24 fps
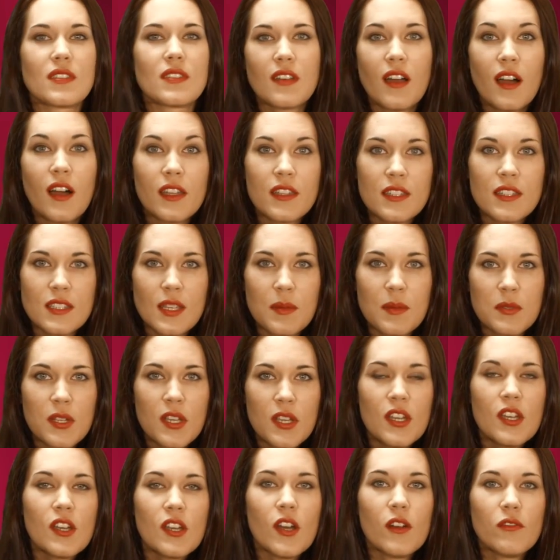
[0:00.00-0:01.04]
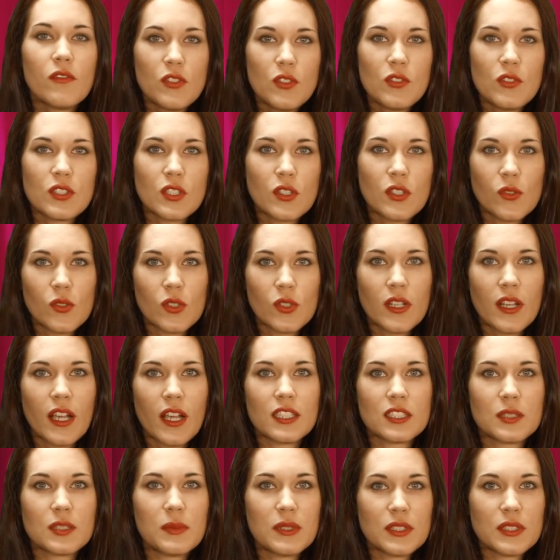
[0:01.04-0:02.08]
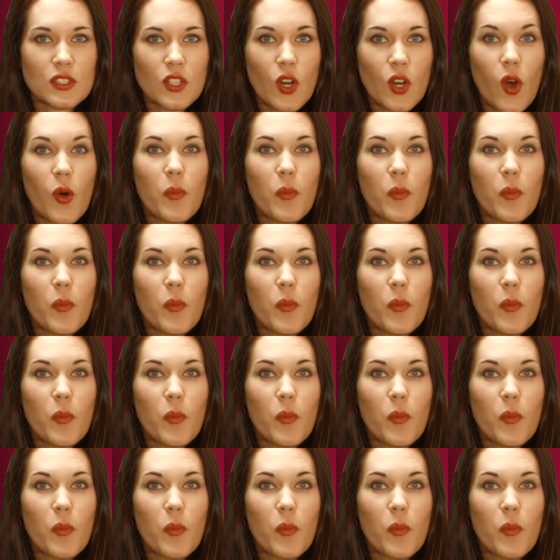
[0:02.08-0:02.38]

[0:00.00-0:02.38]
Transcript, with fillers: this concept of using orgasm as an